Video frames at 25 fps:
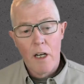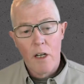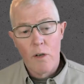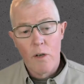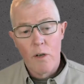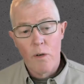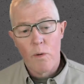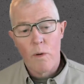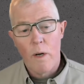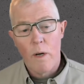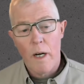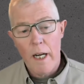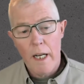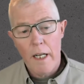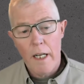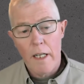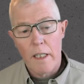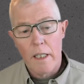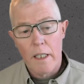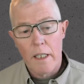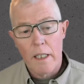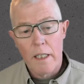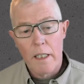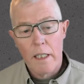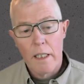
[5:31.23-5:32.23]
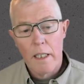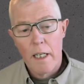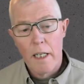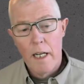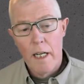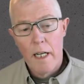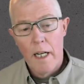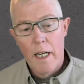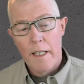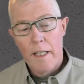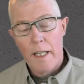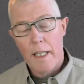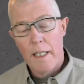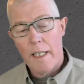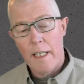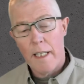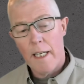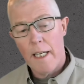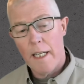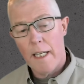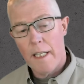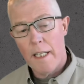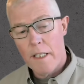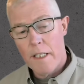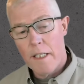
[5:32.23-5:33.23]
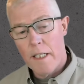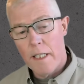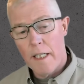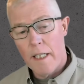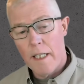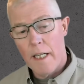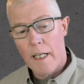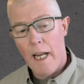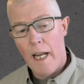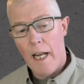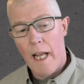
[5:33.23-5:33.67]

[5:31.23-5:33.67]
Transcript: greater than the incident